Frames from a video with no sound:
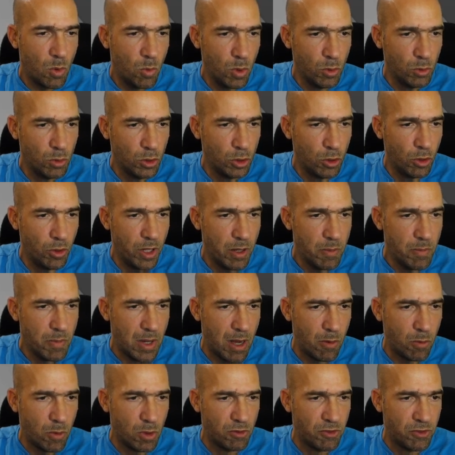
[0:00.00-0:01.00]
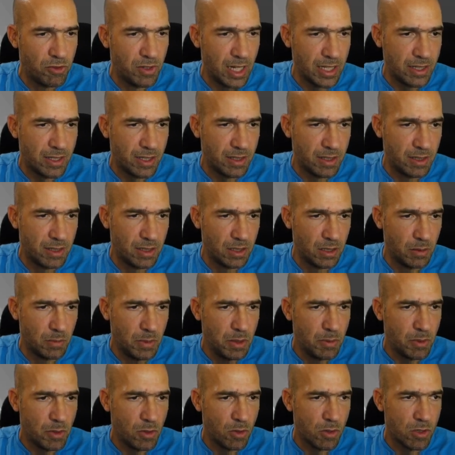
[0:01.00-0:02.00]
We will do them. I will flatten a little
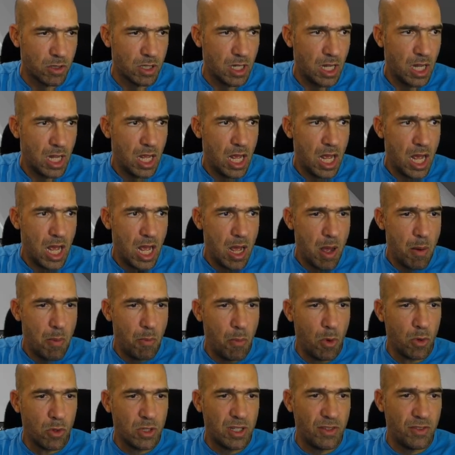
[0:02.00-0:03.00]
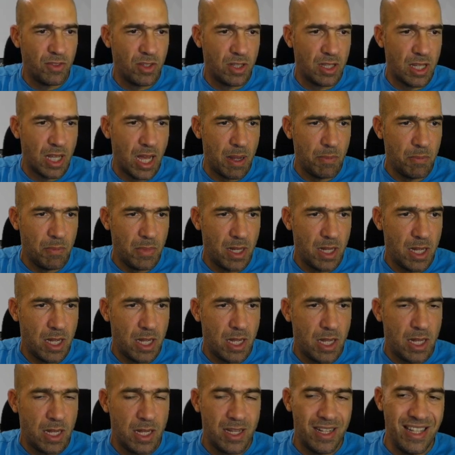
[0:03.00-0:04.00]
bit, because most of the time
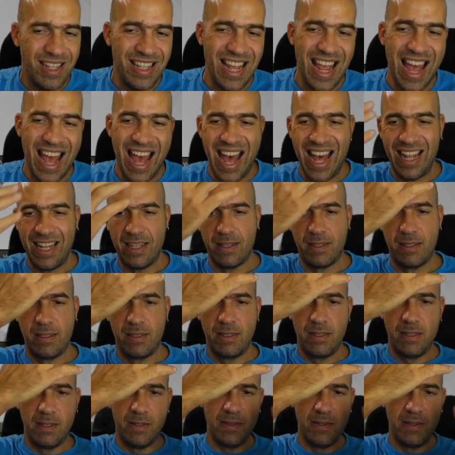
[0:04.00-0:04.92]
the hand,